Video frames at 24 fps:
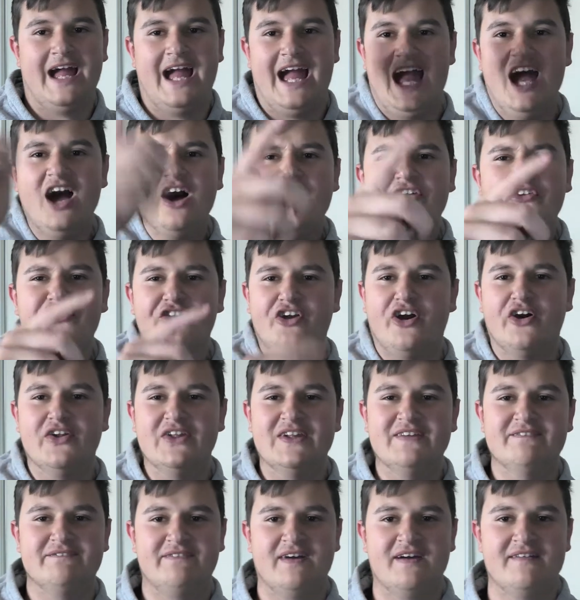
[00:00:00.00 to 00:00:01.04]
How's it going,
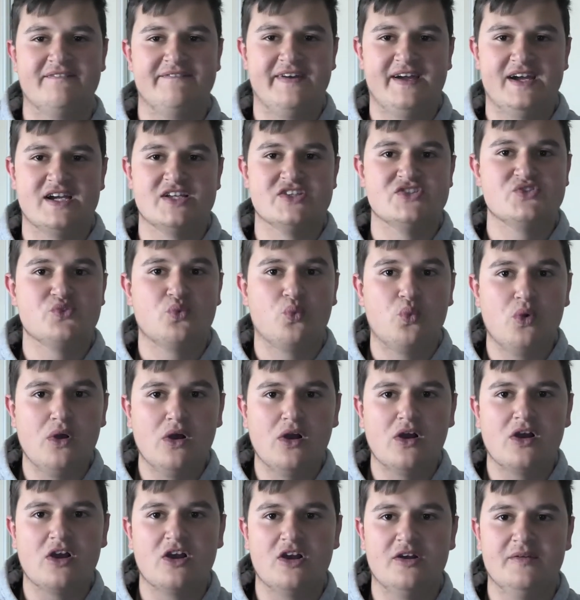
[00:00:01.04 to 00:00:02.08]
Lynfan fans?
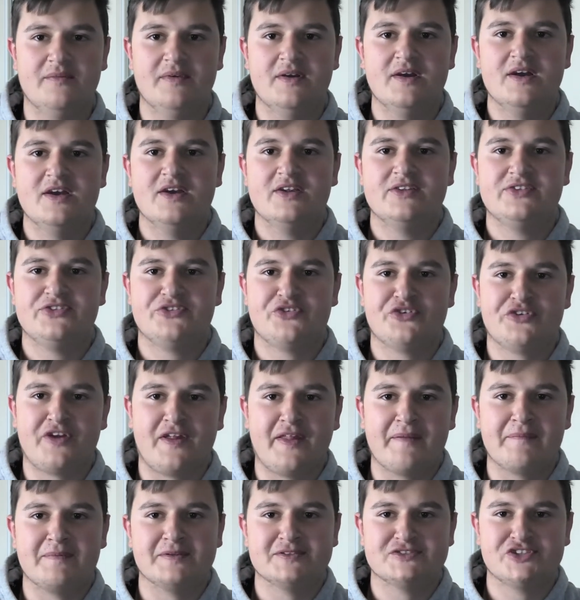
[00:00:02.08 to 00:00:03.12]
Welcome to
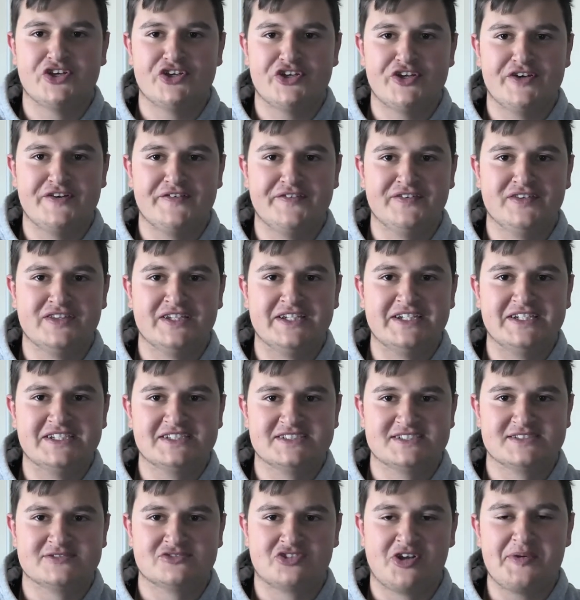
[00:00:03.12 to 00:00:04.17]
another episode of
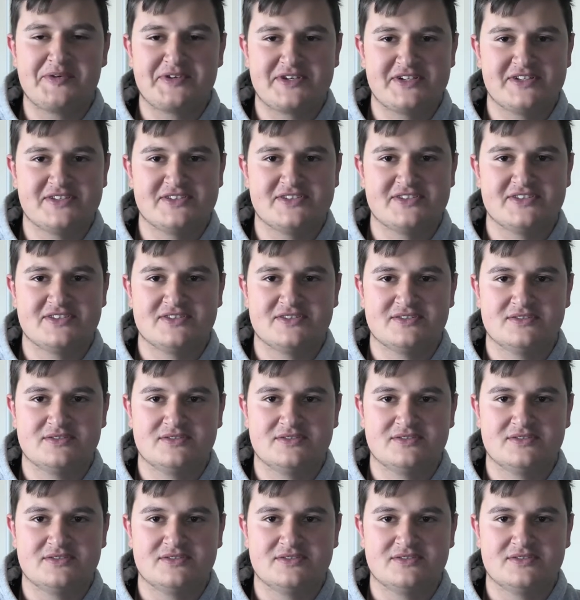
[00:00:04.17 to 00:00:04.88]
Lyndan's Subscriptions.